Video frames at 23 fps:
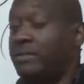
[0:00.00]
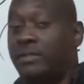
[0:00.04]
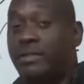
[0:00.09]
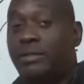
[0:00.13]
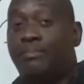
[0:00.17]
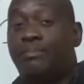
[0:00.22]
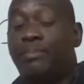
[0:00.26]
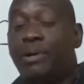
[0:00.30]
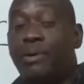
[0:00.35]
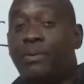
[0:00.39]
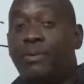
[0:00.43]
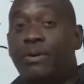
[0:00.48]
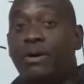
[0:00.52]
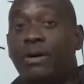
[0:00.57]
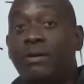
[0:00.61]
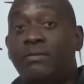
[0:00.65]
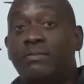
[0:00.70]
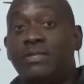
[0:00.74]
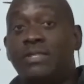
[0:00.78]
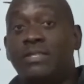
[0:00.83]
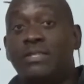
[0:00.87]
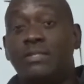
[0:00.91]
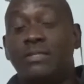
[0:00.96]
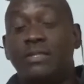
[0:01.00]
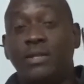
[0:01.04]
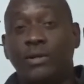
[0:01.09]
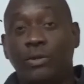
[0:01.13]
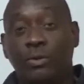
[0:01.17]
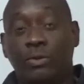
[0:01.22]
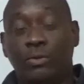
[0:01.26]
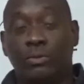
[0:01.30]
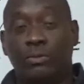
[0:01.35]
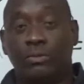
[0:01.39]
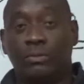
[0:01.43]
to the power of
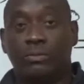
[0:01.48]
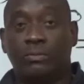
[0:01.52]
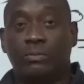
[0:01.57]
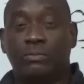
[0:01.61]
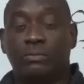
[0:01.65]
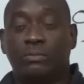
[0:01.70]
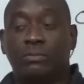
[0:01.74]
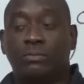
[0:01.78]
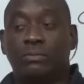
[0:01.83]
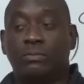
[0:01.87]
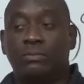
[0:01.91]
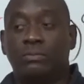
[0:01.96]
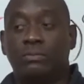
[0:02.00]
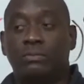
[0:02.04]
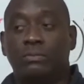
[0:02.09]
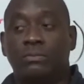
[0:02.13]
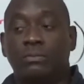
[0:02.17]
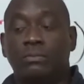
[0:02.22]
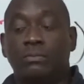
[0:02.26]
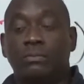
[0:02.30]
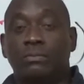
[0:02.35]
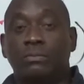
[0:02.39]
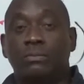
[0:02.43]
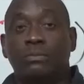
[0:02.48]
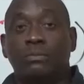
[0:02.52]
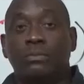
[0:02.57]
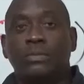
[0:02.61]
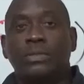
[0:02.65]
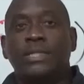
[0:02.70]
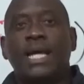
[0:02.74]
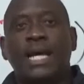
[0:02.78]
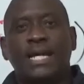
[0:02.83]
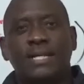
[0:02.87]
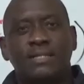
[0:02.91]
0,
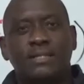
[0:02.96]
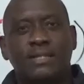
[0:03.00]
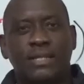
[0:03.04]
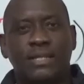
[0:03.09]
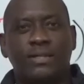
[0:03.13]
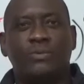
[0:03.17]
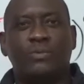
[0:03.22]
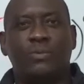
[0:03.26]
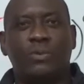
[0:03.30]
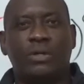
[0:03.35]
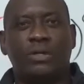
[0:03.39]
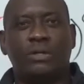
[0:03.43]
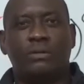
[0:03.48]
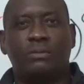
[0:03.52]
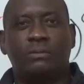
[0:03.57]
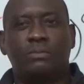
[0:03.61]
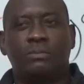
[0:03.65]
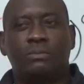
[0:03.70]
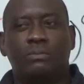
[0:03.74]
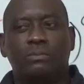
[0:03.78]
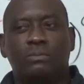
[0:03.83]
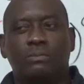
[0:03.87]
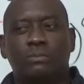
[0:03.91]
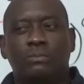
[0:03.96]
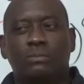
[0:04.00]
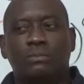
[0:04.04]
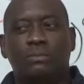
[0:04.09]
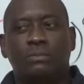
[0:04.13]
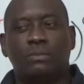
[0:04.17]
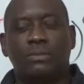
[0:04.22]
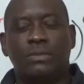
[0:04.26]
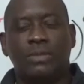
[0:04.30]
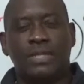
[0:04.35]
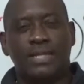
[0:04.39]
the answer is 1.
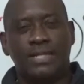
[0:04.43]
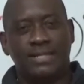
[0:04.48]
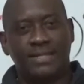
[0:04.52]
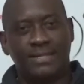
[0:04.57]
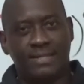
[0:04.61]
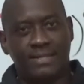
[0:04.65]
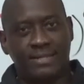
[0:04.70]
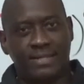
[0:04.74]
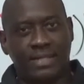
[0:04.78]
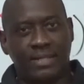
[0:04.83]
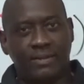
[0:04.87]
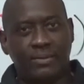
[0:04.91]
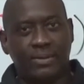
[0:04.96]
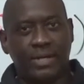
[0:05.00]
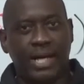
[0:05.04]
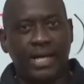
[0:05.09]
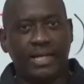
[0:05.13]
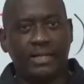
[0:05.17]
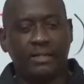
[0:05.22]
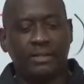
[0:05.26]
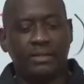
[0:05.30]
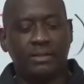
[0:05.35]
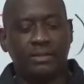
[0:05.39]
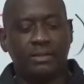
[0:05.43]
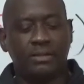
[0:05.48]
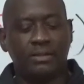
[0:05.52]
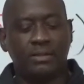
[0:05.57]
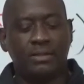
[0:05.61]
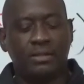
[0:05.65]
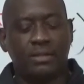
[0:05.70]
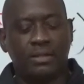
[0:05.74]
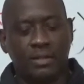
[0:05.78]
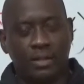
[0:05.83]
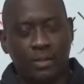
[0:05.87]
Stick with that.
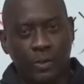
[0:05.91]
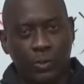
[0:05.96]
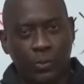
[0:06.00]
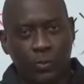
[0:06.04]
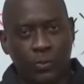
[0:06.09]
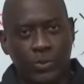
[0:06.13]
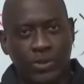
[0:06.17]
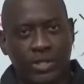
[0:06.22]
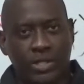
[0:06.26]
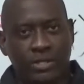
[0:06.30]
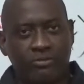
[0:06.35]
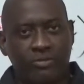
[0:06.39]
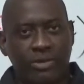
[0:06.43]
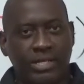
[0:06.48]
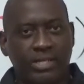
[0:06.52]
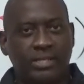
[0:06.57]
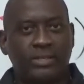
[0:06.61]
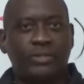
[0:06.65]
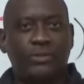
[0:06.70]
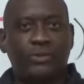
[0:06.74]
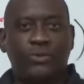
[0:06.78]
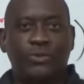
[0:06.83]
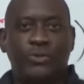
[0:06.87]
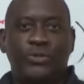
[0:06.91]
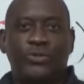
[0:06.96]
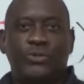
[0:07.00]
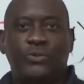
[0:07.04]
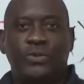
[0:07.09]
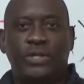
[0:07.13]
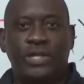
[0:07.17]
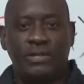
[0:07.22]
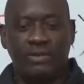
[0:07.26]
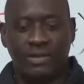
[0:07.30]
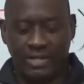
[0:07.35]
We're ready to go
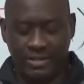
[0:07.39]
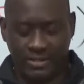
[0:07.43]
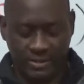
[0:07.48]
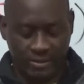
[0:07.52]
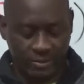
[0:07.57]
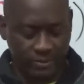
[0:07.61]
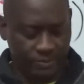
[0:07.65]
through the rest